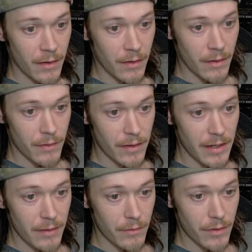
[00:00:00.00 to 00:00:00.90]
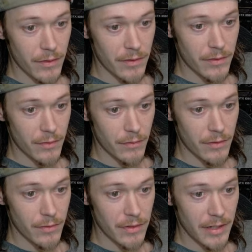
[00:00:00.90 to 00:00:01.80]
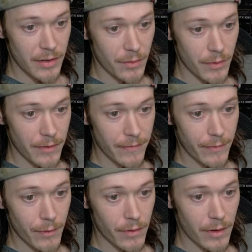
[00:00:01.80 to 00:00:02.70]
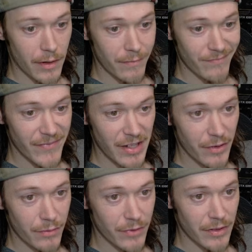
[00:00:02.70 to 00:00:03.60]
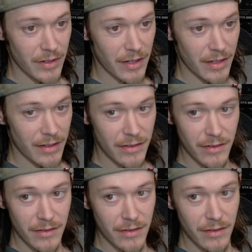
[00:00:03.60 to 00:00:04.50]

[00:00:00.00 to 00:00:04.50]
Okay, well, let's go to a 1024. I don't really think this is